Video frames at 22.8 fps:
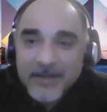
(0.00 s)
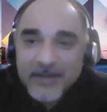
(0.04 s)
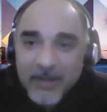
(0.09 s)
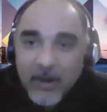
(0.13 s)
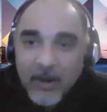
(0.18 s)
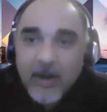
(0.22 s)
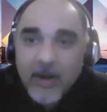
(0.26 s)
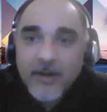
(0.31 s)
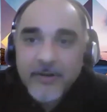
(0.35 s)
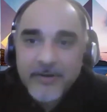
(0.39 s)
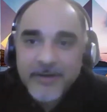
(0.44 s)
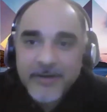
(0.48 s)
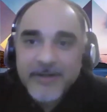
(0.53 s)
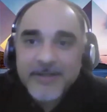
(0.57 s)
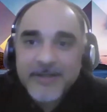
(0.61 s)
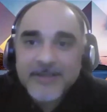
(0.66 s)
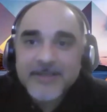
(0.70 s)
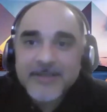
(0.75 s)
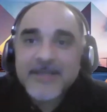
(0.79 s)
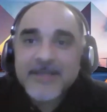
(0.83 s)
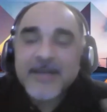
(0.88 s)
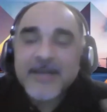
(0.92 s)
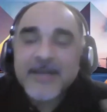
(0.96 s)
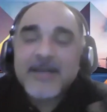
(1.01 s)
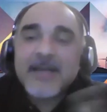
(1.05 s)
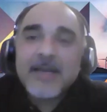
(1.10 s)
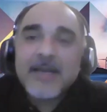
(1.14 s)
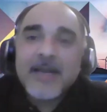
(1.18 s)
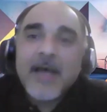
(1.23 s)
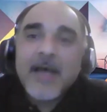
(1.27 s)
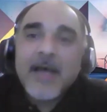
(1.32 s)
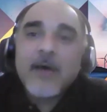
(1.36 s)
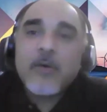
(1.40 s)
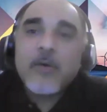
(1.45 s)
guardrails that
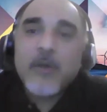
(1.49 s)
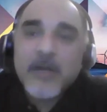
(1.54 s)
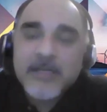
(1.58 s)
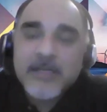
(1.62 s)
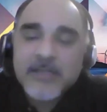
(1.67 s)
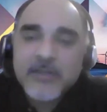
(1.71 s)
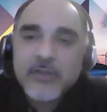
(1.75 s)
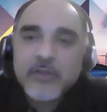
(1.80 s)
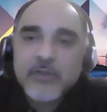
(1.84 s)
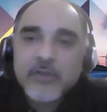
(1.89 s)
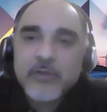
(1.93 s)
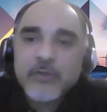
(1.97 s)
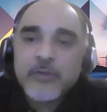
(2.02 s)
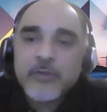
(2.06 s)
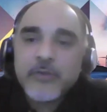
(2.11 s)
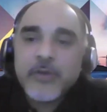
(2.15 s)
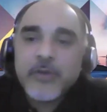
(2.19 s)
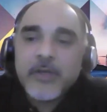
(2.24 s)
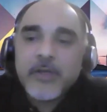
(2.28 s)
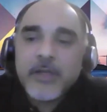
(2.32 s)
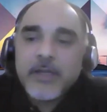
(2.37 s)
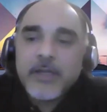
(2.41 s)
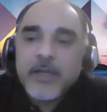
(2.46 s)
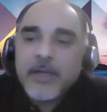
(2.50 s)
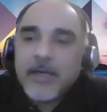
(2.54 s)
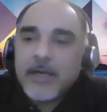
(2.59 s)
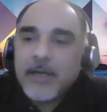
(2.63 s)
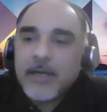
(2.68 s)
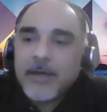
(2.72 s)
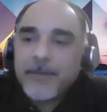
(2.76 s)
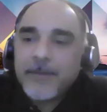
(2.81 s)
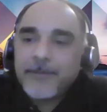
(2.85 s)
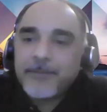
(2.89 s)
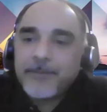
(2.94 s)
allow us to
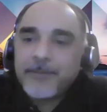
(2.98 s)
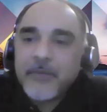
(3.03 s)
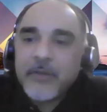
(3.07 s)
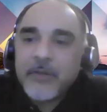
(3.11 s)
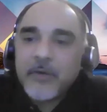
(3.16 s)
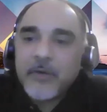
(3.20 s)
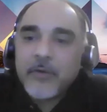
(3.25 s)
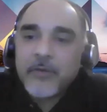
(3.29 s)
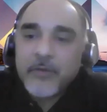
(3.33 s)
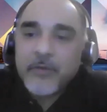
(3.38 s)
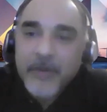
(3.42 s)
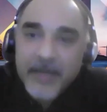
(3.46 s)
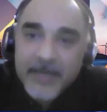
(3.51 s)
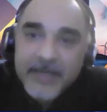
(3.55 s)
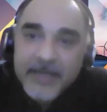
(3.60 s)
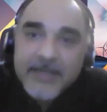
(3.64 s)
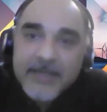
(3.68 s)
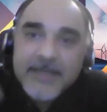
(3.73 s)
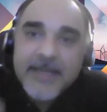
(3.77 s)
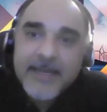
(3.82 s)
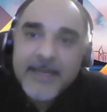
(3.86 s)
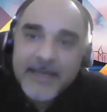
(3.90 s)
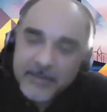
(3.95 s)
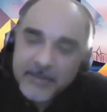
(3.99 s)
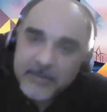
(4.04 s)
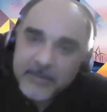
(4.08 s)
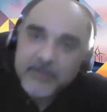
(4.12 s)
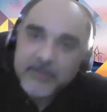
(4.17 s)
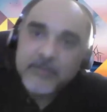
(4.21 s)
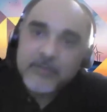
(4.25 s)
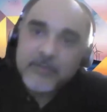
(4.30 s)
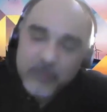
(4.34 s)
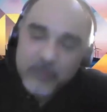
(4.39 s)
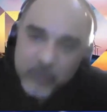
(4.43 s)
really take it
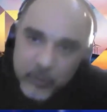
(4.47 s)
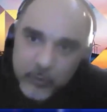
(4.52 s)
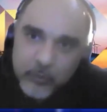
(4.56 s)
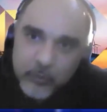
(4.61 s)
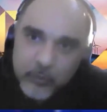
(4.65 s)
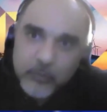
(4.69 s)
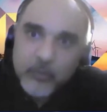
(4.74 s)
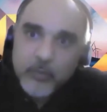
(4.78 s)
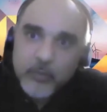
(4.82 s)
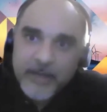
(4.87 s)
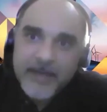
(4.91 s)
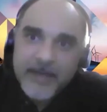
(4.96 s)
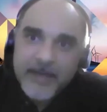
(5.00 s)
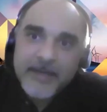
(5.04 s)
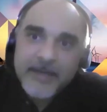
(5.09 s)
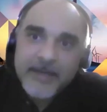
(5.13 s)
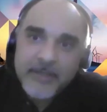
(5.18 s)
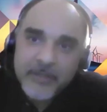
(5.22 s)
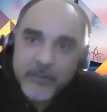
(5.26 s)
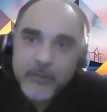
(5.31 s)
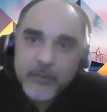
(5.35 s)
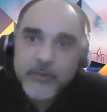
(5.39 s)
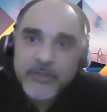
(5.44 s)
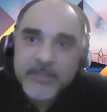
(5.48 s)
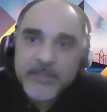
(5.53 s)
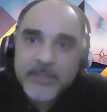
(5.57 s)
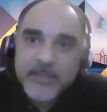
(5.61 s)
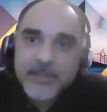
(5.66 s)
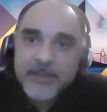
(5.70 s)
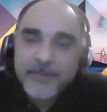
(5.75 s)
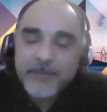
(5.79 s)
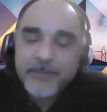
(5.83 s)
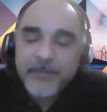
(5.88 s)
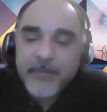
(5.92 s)
to an end
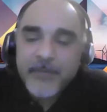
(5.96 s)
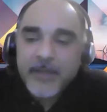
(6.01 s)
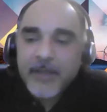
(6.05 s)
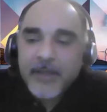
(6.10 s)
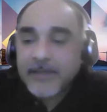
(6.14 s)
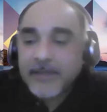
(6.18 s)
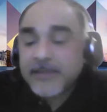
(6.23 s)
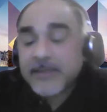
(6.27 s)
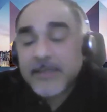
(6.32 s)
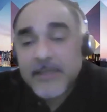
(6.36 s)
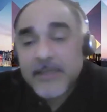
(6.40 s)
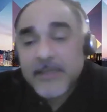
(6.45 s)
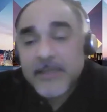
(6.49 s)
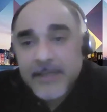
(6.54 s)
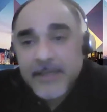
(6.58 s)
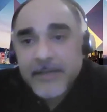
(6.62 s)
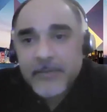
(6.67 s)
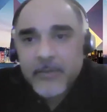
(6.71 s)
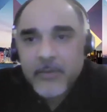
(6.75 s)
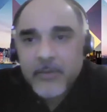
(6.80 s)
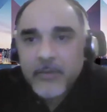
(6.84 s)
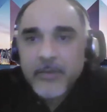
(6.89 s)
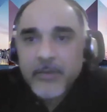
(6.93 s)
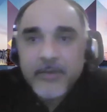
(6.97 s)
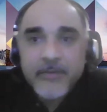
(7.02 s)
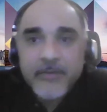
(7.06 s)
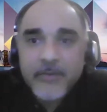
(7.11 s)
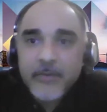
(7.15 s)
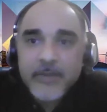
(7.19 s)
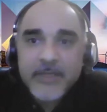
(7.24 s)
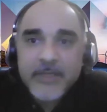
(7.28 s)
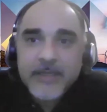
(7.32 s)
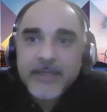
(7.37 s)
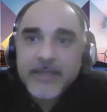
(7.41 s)
user. And certainly
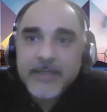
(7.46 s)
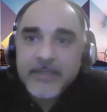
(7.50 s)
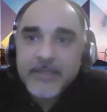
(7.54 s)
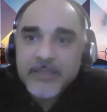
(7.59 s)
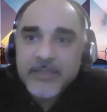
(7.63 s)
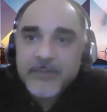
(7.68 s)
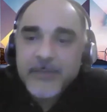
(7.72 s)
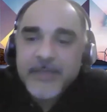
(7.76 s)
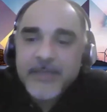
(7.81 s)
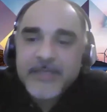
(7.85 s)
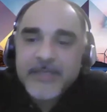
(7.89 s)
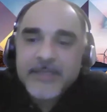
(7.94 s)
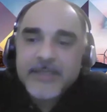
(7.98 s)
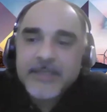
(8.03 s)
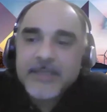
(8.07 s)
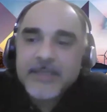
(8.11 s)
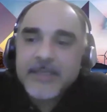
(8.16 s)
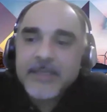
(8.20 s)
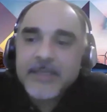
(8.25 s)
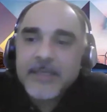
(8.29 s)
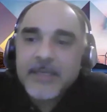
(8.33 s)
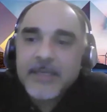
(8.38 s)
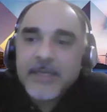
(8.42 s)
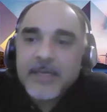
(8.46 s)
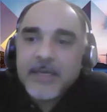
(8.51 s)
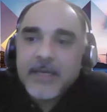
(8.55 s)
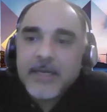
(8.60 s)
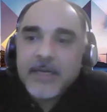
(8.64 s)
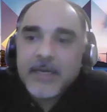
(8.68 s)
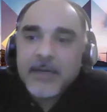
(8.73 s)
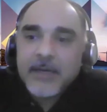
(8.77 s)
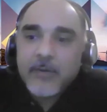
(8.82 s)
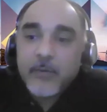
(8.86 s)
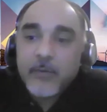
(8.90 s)
even within HSBC,
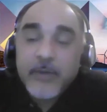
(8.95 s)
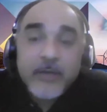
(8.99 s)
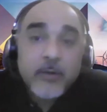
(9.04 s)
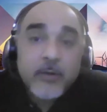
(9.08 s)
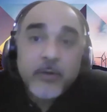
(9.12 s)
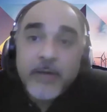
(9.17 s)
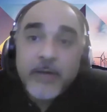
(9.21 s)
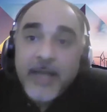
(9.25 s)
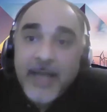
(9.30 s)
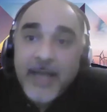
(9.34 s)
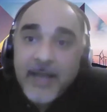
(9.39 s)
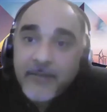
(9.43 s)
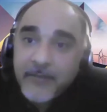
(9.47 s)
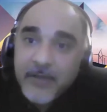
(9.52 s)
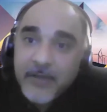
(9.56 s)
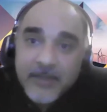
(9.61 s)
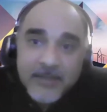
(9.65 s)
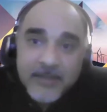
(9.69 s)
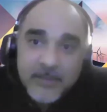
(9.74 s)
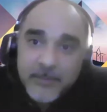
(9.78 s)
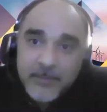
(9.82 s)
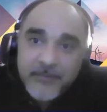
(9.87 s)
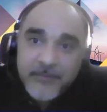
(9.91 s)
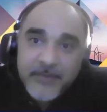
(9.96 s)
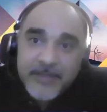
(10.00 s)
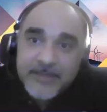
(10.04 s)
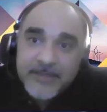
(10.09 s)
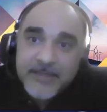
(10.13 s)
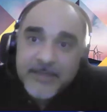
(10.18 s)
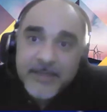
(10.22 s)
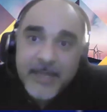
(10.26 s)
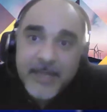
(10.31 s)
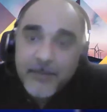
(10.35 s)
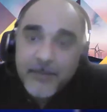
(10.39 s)
we don't have
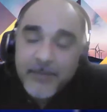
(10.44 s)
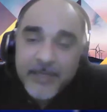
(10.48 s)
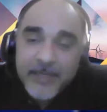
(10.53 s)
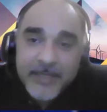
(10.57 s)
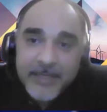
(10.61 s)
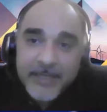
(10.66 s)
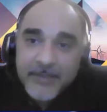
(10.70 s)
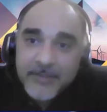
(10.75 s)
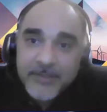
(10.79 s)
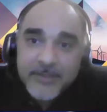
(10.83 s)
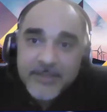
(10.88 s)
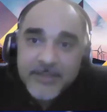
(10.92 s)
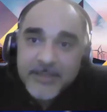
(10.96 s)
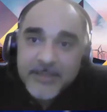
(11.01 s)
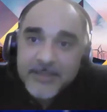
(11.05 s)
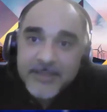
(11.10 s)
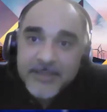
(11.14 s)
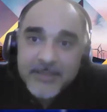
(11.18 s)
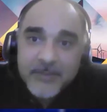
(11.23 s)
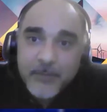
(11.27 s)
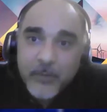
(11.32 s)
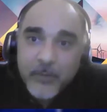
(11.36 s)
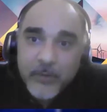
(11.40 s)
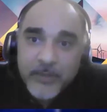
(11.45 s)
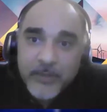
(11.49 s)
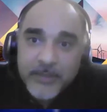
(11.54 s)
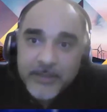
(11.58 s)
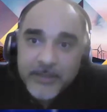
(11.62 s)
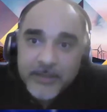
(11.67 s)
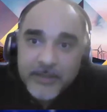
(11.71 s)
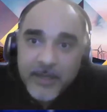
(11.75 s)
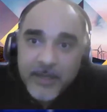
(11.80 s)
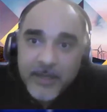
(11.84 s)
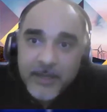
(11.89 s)
customer-facing applications at this
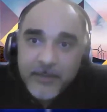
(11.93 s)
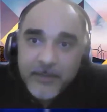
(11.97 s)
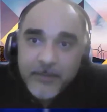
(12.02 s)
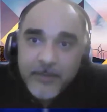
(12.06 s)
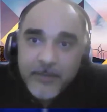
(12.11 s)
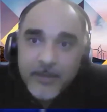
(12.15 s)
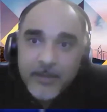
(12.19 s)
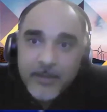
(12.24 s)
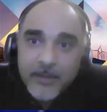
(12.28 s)
point in time.